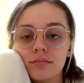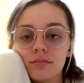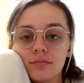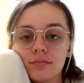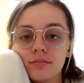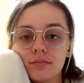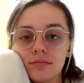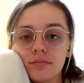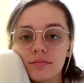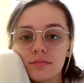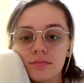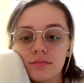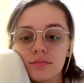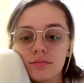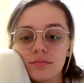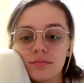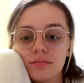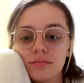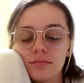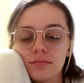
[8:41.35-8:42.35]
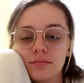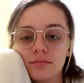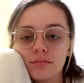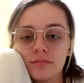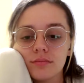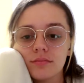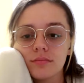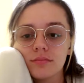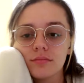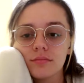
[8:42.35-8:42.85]

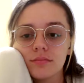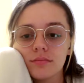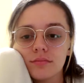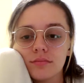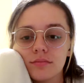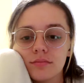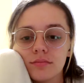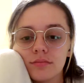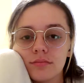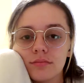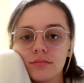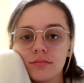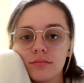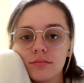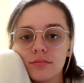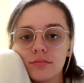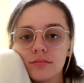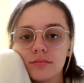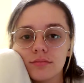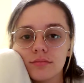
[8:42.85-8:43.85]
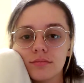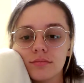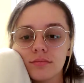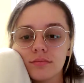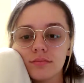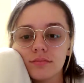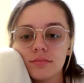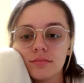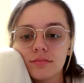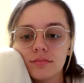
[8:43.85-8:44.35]

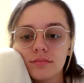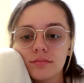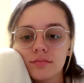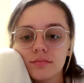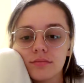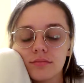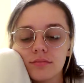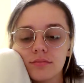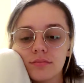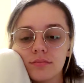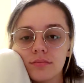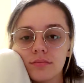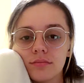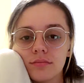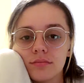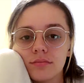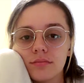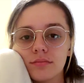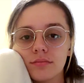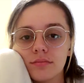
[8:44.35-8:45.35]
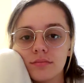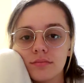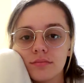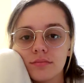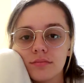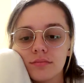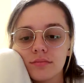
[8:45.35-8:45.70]
(silent)